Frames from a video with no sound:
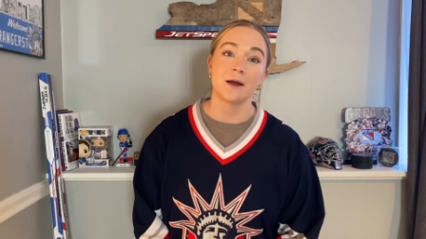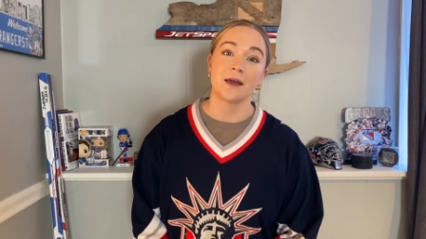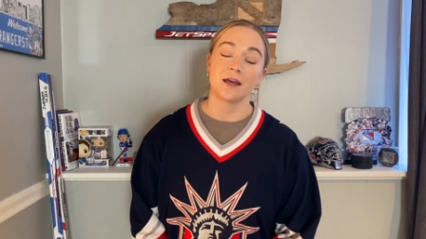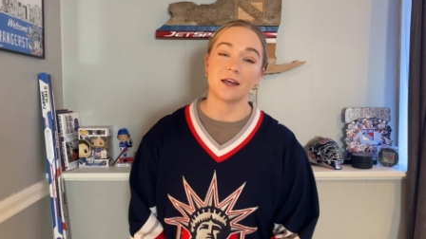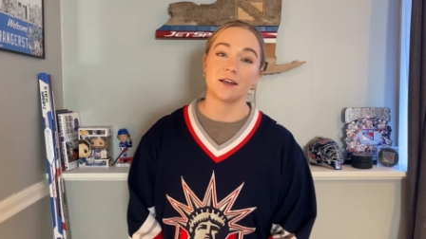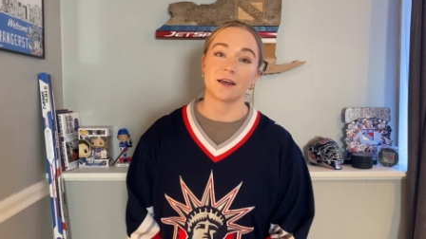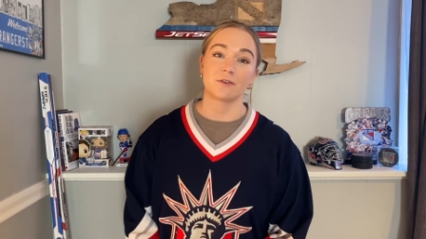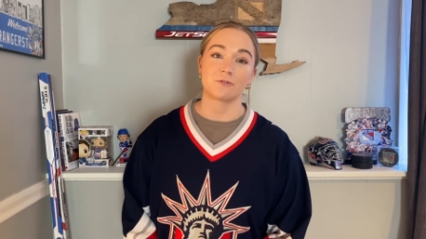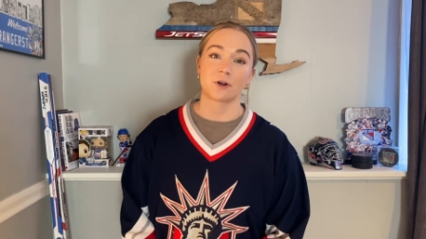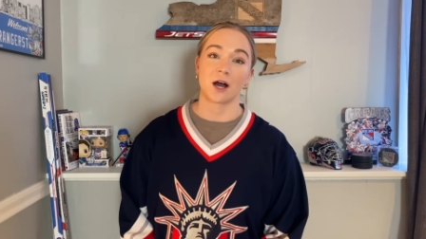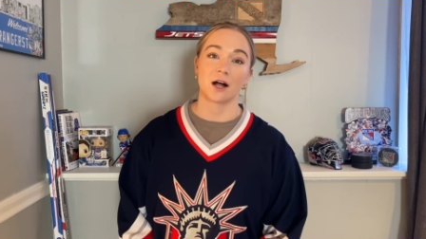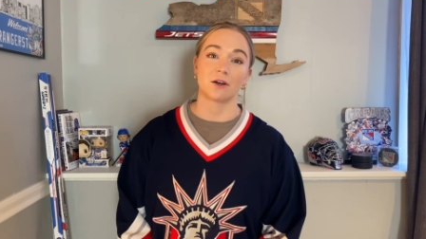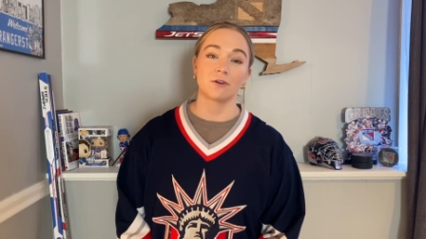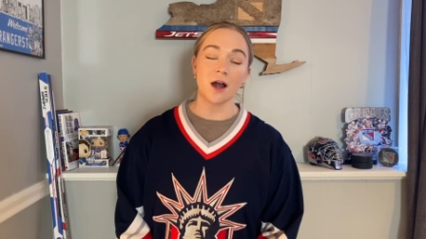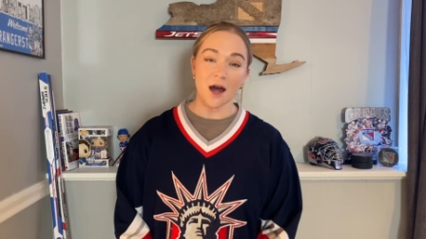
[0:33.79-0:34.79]
in net for
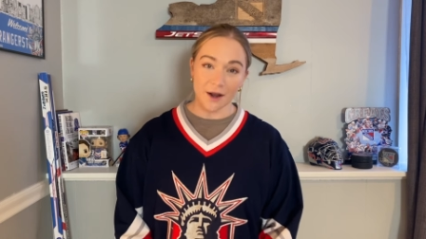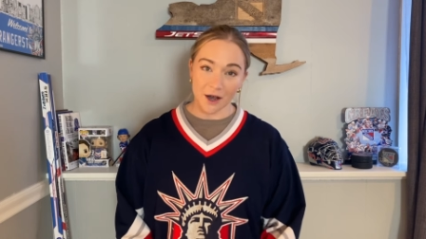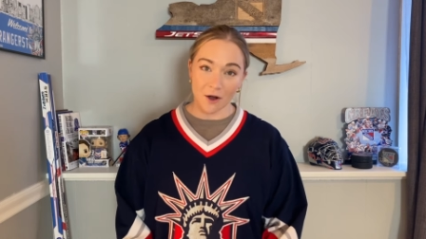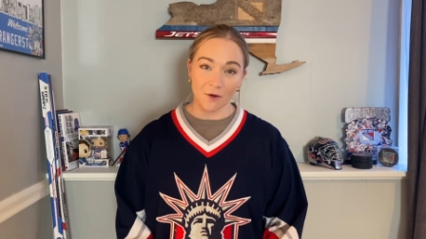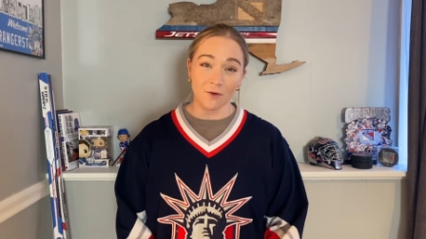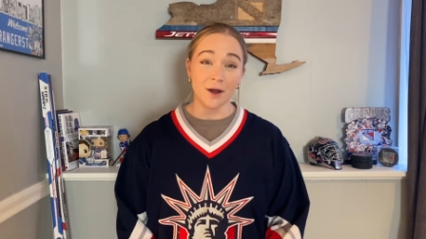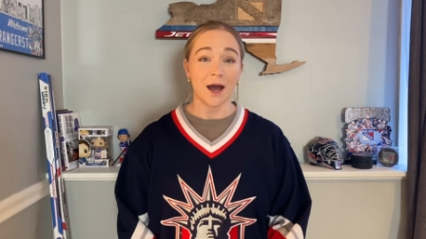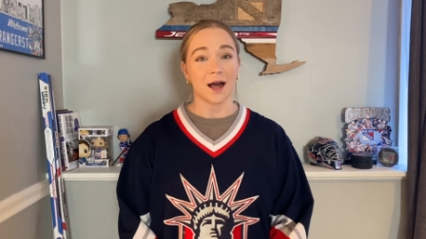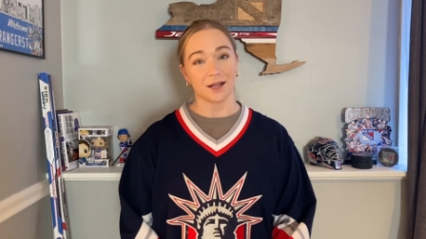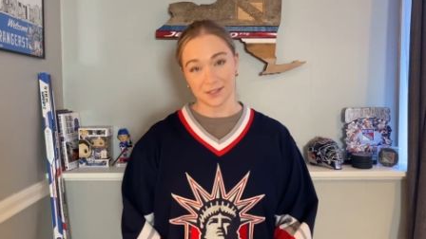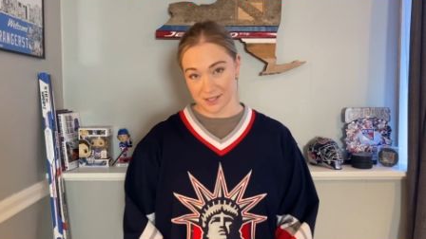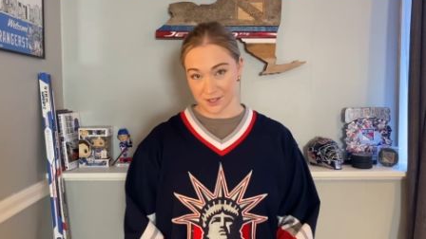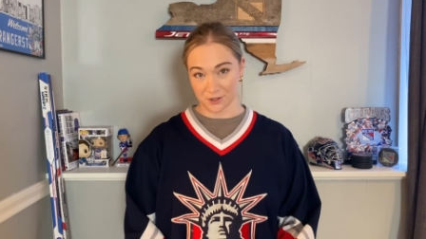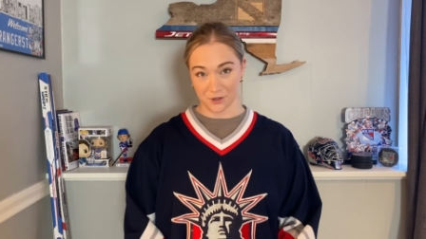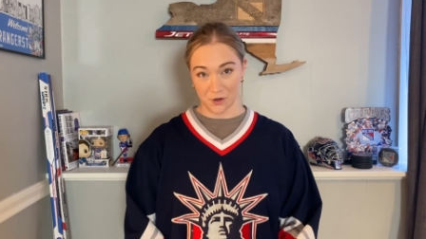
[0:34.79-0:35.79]
Colorado,
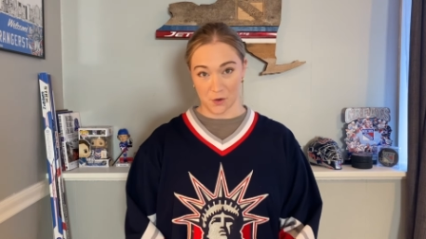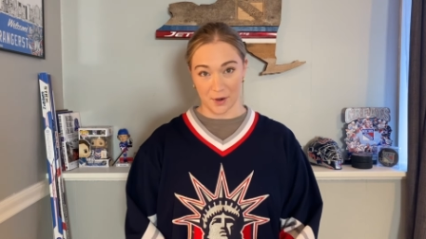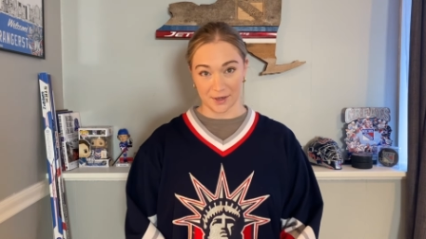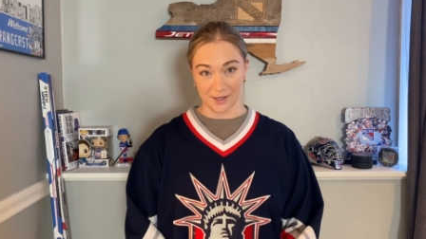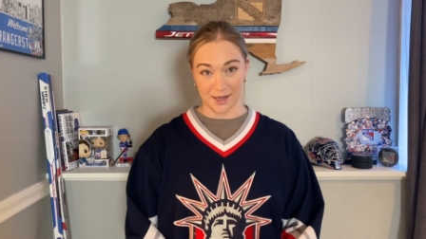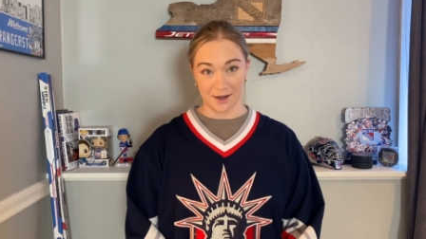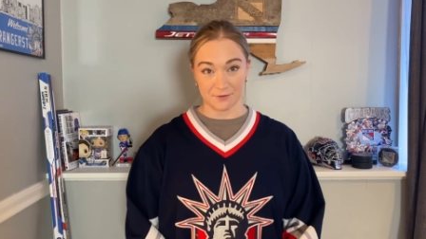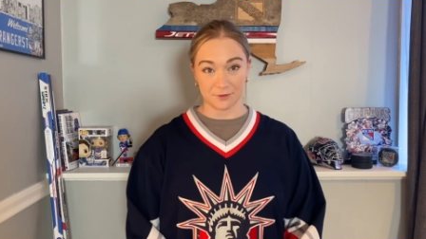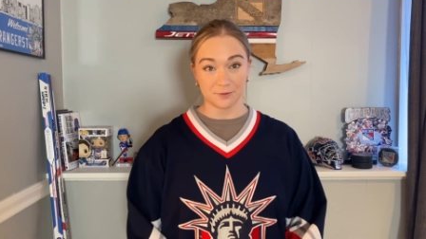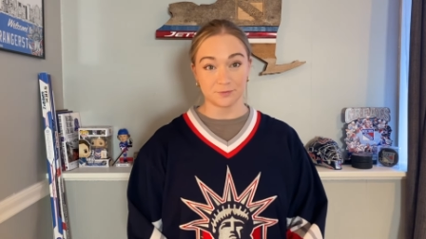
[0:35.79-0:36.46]
Alexander Georgiev.